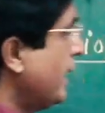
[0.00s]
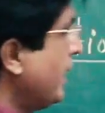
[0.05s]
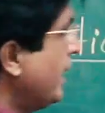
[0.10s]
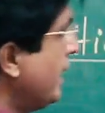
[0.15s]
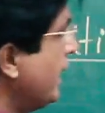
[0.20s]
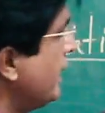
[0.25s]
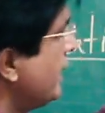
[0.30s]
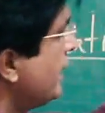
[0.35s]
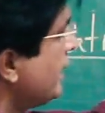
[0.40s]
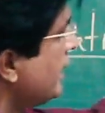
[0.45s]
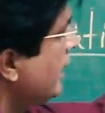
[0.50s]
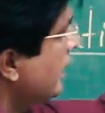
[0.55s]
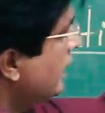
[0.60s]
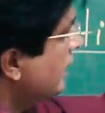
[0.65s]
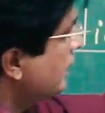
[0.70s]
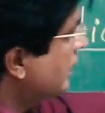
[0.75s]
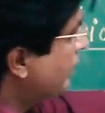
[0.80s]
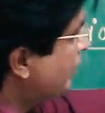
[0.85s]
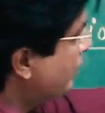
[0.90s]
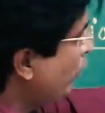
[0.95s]

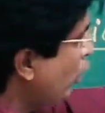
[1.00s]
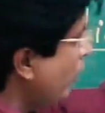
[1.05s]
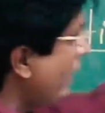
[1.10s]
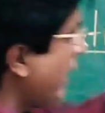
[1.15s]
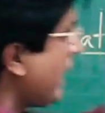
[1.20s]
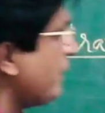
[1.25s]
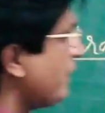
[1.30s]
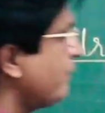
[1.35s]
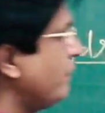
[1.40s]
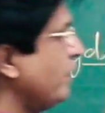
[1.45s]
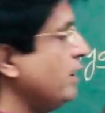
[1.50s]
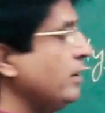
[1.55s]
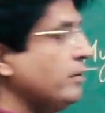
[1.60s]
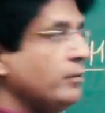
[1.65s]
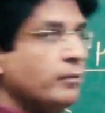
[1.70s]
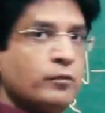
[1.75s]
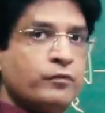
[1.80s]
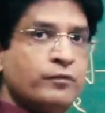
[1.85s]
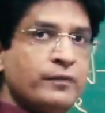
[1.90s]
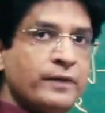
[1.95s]
Here the pullback
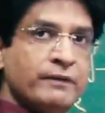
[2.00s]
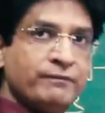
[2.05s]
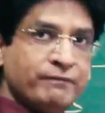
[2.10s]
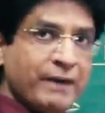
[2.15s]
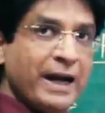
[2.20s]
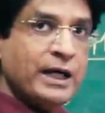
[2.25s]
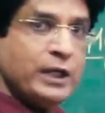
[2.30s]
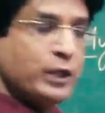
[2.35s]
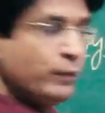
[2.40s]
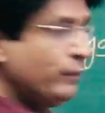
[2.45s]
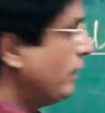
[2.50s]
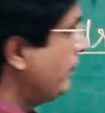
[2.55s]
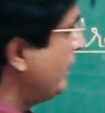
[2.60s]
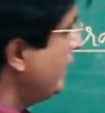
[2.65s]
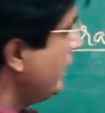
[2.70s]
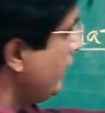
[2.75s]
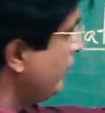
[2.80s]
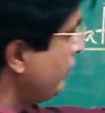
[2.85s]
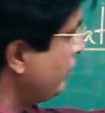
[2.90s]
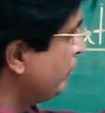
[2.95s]
felt will
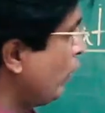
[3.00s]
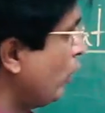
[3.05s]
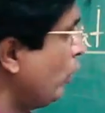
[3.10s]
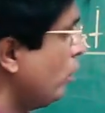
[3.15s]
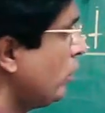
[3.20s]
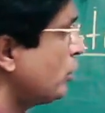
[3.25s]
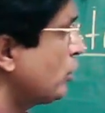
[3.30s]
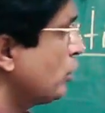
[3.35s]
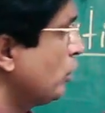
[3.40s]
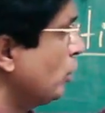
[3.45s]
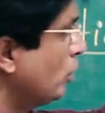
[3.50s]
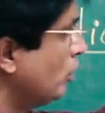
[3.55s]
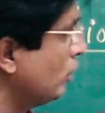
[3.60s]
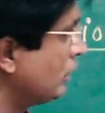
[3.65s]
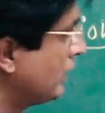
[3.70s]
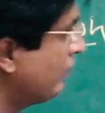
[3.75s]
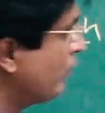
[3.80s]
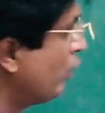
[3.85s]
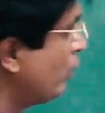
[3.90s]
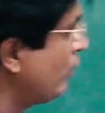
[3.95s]
be more, so
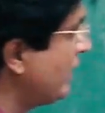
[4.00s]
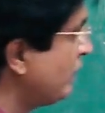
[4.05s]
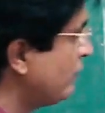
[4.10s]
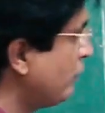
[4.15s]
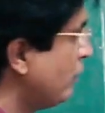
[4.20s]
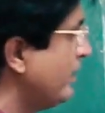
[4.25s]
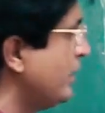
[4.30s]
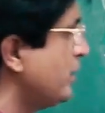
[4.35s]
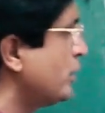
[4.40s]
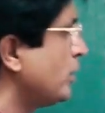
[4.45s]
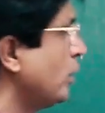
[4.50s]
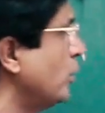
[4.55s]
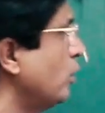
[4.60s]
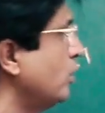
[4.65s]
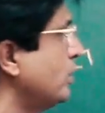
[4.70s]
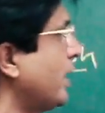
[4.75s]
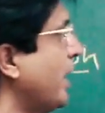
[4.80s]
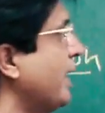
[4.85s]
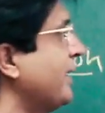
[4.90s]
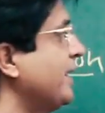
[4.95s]
the movement will be slow,
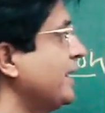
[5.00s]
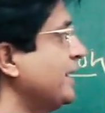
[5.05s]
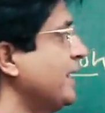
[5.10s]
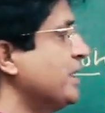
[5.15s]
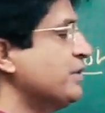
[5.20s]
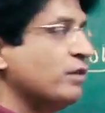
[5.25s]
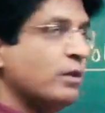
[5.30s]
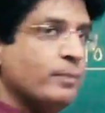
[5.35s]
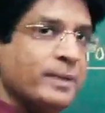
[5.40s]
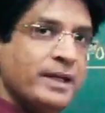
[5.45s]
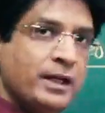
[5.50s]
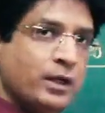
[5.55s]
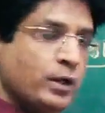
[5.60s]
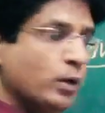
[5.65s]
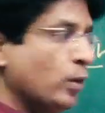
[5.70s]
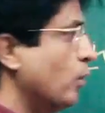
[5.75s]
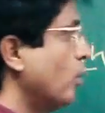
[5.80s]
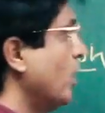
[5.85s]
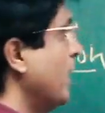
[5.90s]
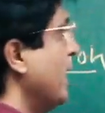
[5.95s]
the conductance will be
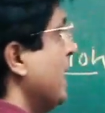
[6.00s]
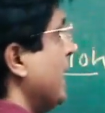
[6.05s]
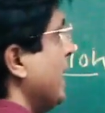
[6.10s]
low.